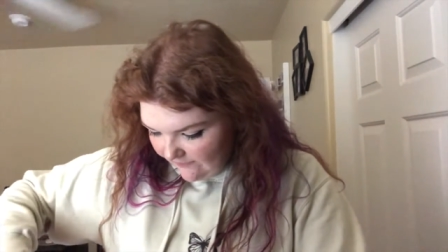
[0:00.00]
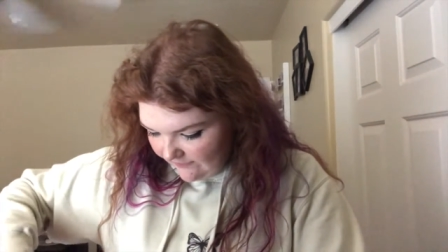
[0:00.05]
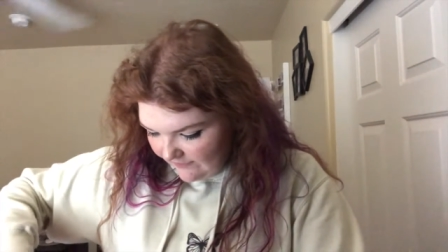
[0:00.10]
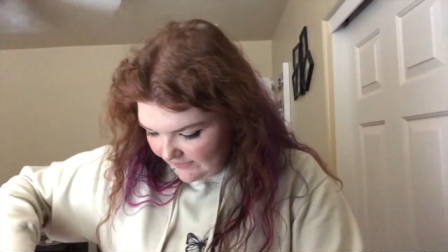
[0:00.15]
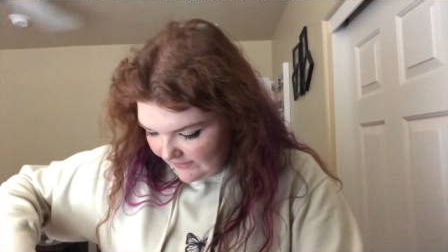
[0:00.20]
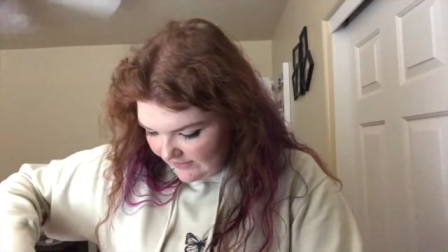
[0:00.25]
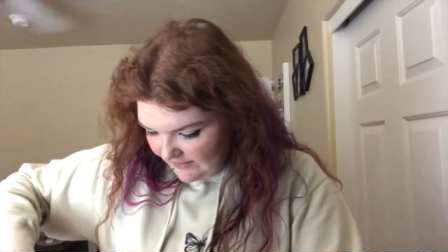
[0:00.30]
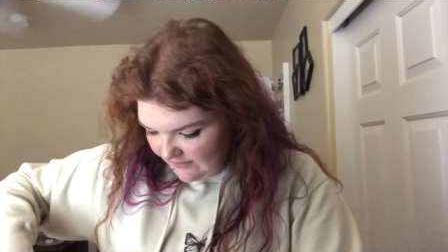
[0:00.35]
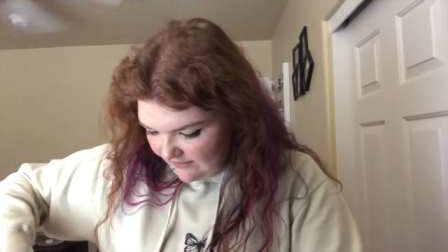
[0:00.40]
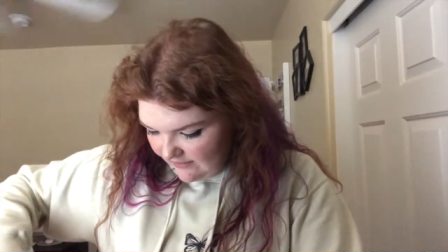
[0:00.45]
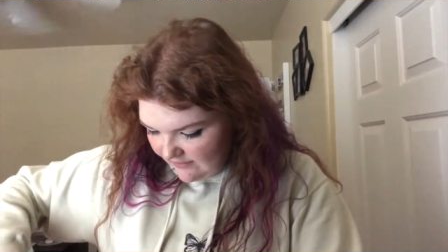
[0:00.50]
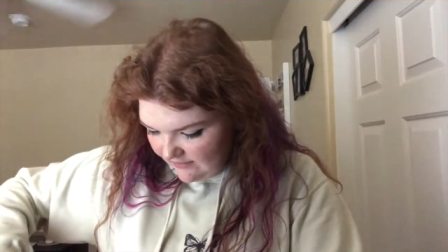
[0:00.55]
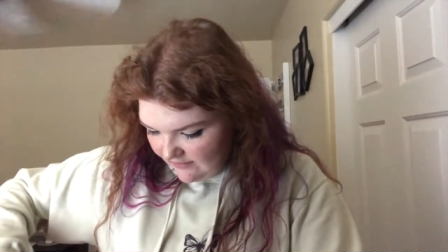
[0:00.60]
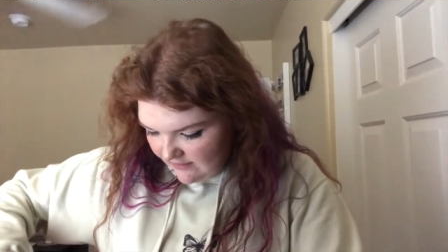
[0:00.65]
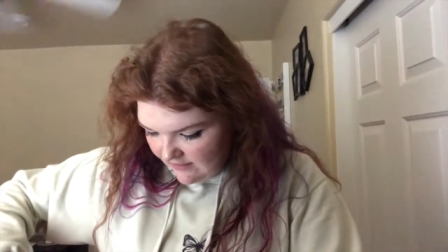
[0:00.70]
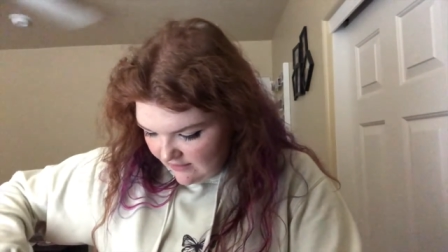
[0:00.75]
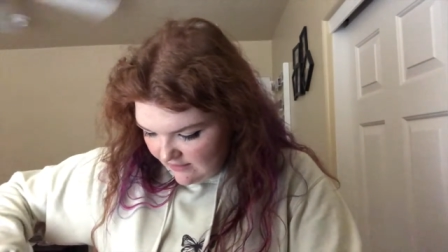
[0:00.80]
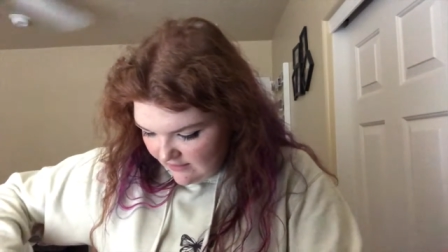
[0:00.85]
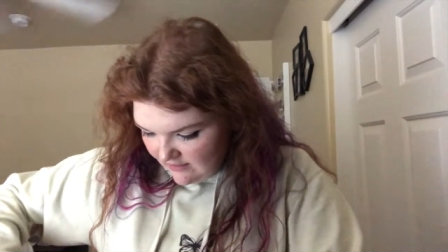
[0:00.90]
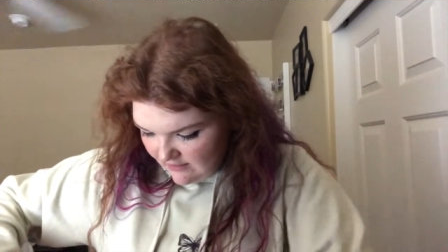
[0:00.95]
hopefully
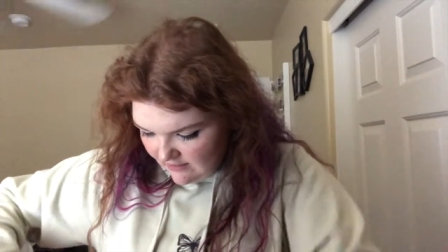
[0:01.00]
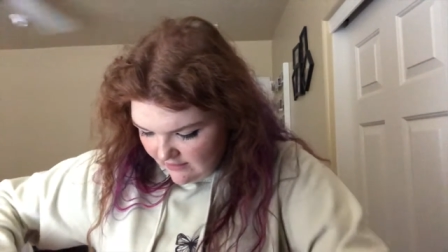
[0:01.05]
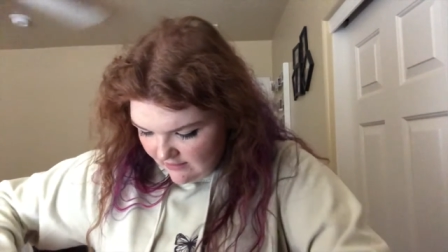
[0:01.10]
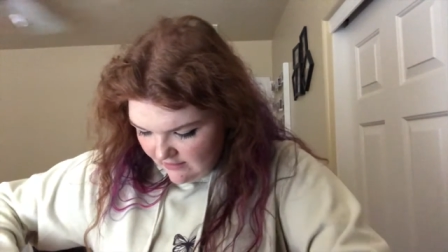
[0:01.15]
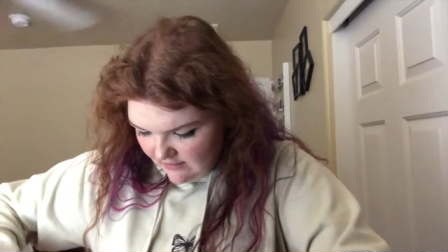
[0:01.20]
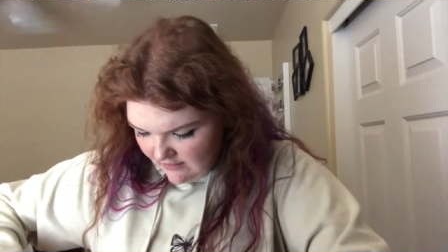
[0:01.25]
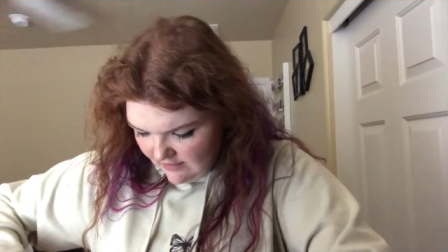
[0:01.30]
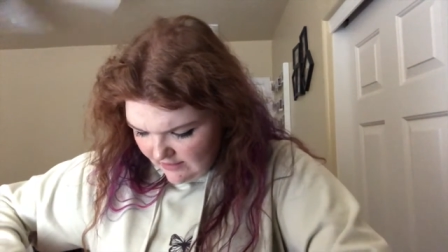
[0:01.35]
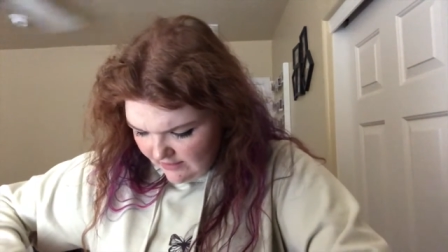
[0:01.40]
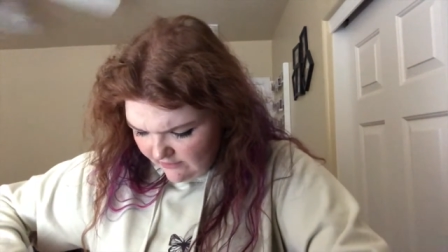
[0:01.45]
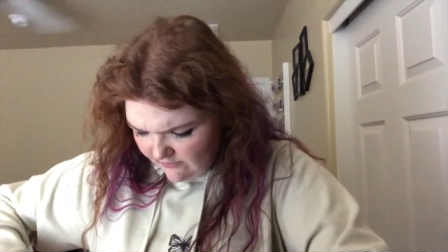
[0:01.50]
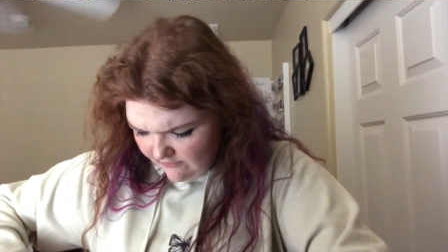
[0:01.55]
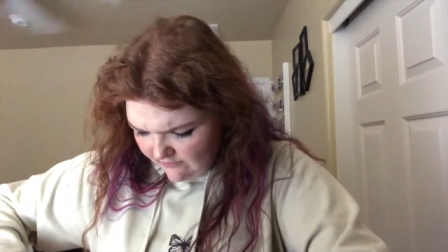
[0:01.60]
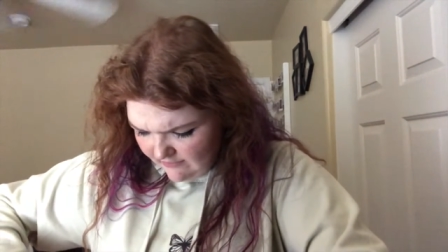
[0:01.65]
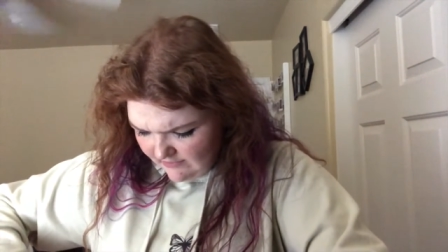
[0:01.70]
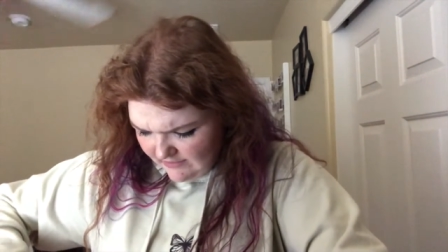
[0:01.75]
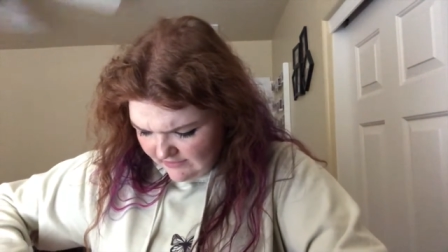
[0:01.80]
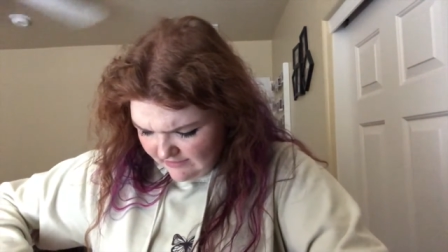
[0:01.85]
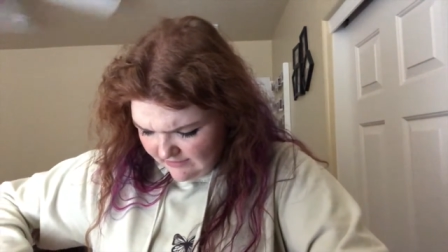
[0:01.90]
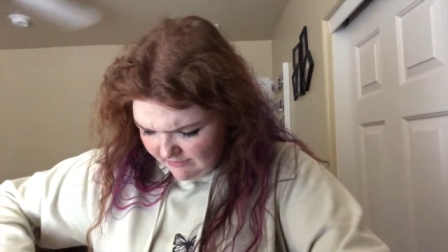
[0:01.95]
I don't
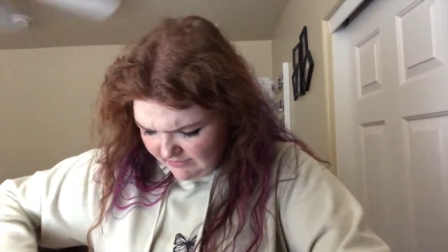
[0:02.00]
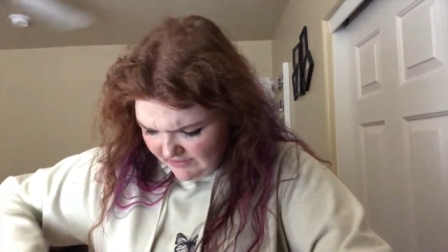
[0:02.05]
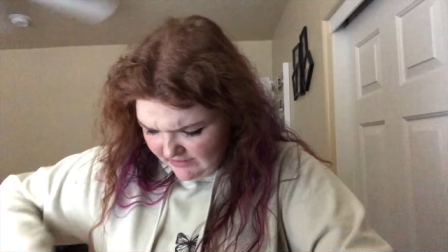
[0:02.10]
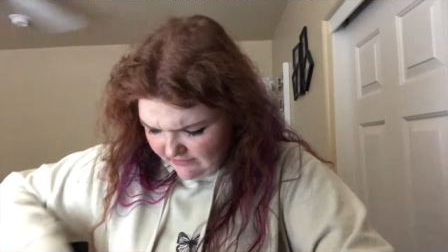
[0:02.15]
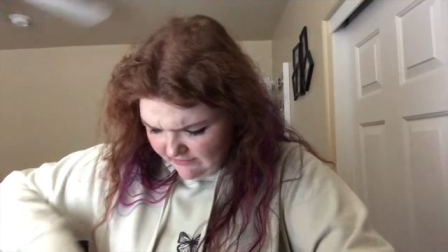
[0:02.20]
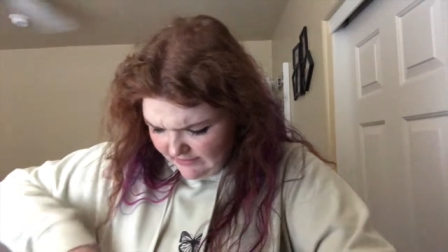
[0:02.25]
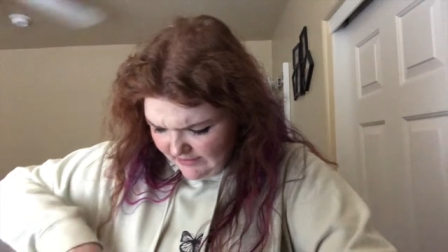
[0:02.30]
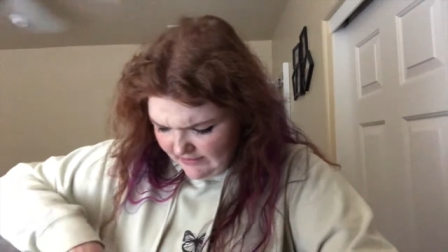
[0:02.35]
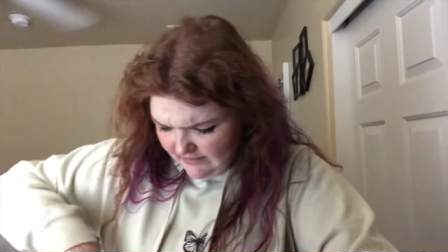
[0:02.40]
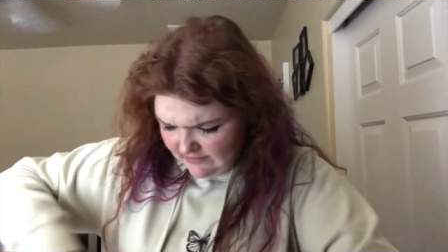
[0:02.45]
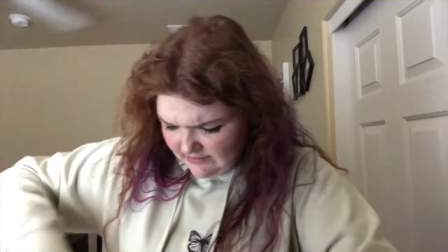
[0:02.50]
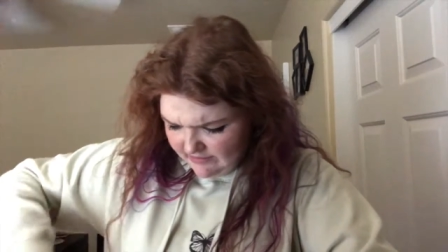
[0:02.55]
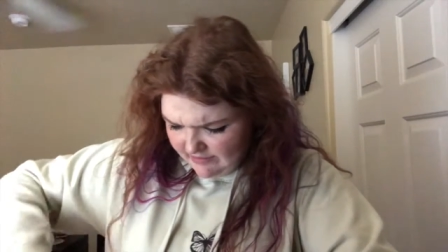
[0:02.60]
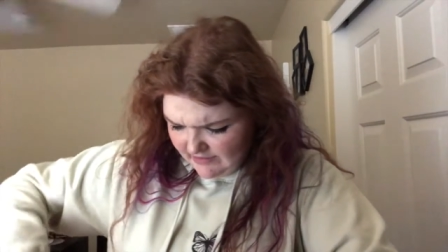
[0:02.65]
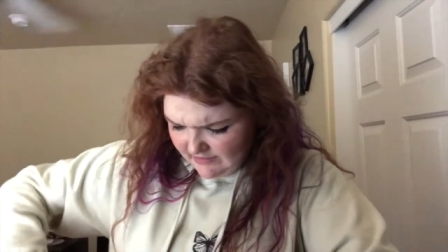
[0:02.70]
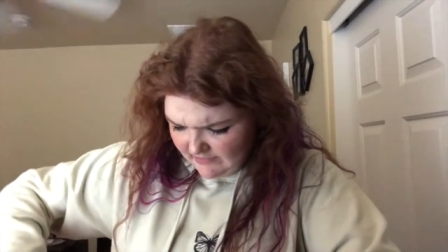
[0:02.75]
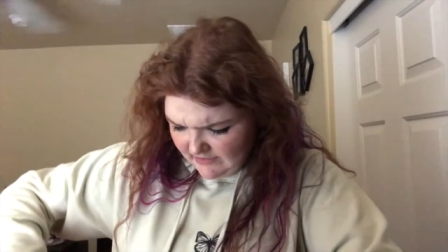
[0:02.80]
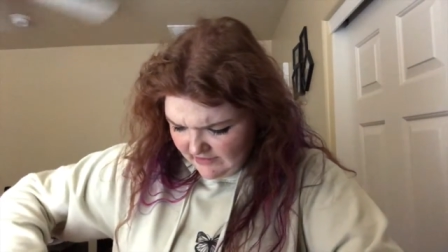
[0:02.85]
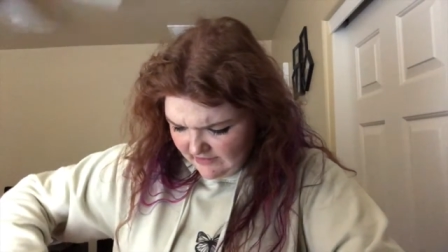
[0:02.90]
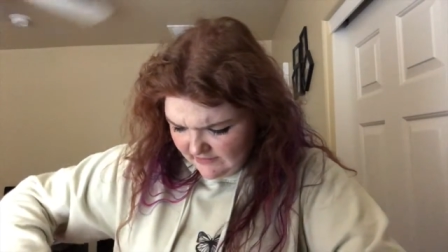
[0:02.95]
end up being late to
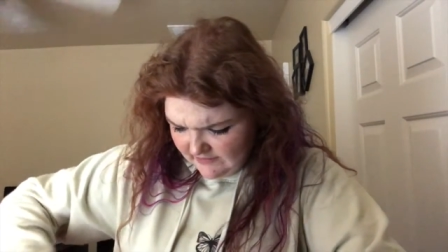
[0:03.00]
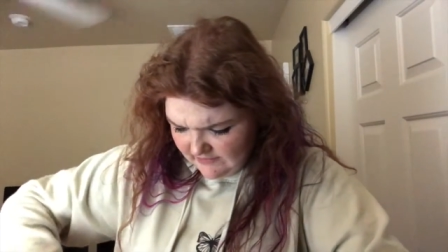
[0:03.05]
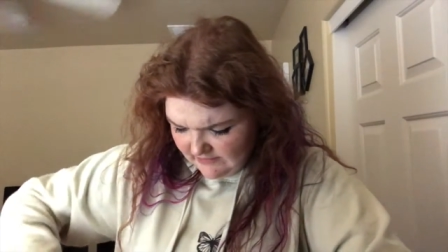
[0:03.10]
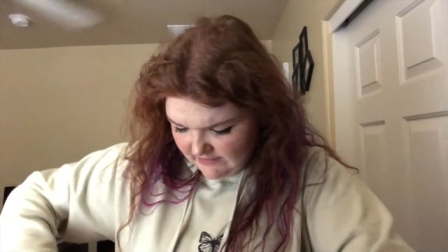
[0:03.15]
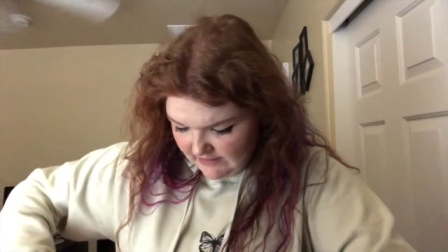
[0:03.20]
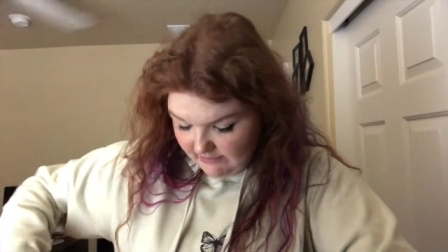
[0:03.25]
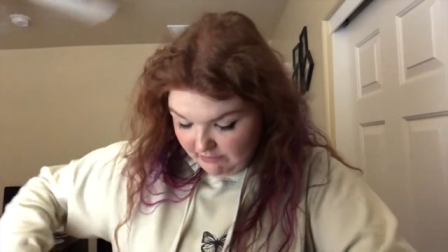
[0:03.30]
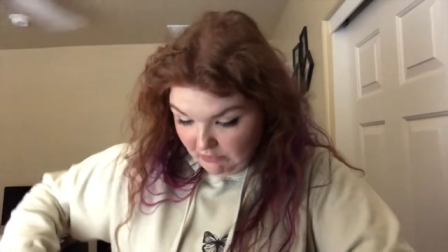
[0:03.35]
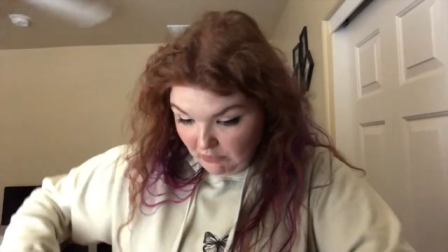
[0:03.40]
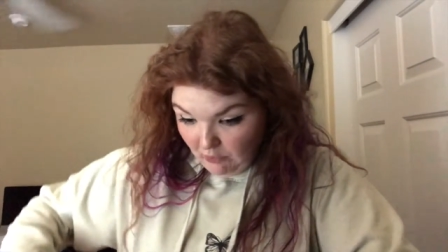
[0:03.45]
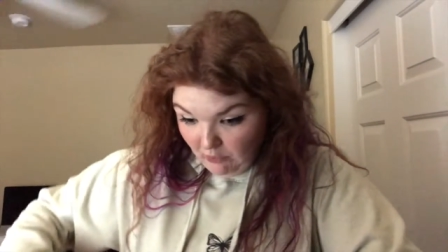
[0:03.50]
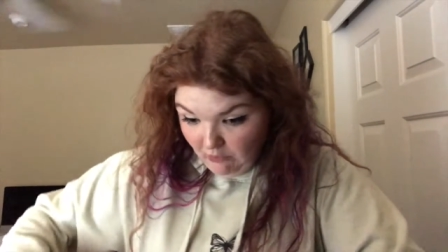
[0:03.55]
pick my cousins up.